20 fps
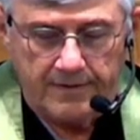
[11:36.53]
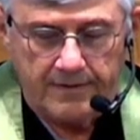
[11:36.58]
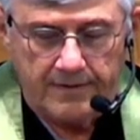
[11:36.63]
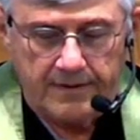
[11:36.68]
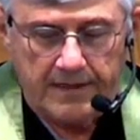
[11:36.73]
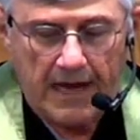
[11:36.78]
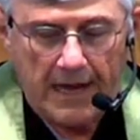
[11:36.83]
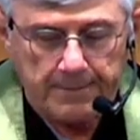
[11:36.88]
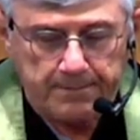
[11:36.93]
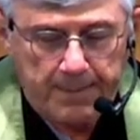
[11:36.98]

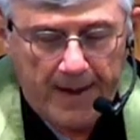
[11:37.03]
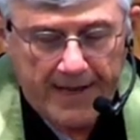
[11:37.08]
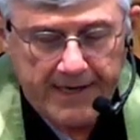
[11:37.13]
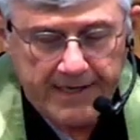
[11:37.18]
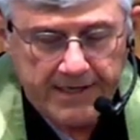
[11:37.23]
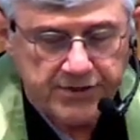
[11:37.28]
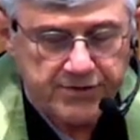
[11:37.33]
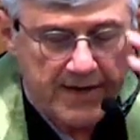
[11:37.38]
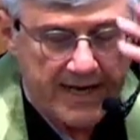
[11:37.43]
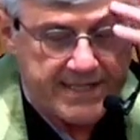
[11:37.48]
God
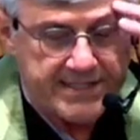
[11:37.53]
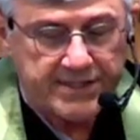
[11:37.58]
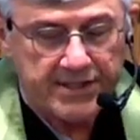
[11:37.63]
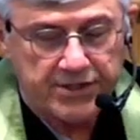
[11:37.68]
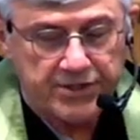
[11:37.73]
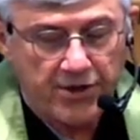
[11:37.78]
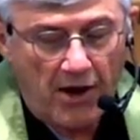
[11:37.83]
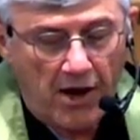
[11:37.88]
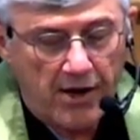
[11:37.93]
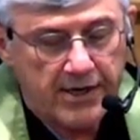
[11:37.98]
penetrates the
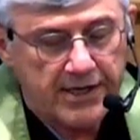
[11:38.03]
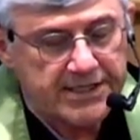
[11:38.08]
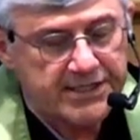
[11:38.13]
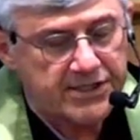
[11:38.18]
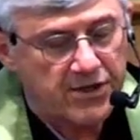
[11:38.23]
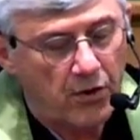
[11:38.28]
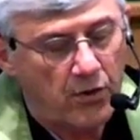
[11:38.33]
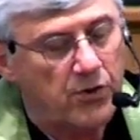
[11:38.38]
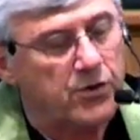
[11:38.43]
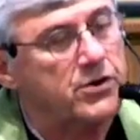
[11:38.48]
darkest
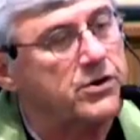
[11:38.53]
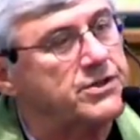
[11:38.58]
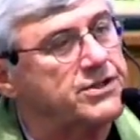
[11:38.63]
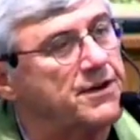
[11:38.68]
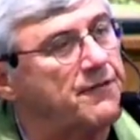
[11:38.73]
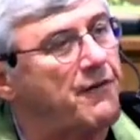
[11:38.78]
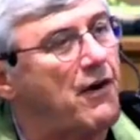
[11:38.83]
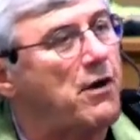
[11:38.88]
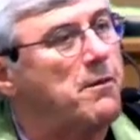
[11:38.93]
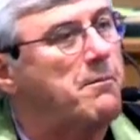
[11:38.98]
corners
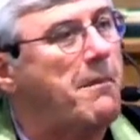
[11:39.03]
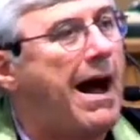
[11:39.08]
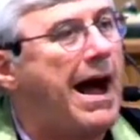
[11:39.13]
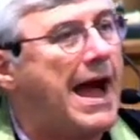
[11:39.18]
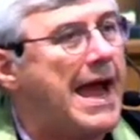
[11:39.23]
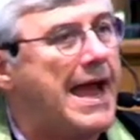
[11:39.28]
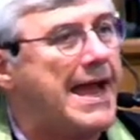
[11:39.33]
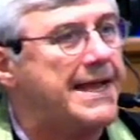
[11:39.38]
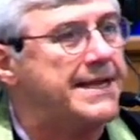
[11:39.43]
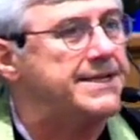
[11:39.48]
of our
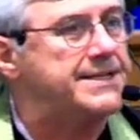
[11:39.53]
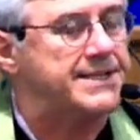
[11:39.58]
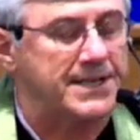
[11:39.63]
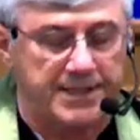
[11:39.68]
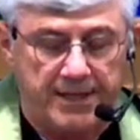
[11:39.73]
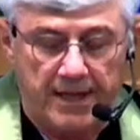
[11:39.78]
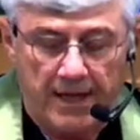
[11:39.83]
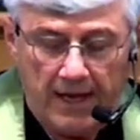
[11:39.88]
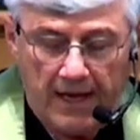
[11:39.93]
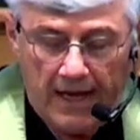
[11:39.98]
minds and,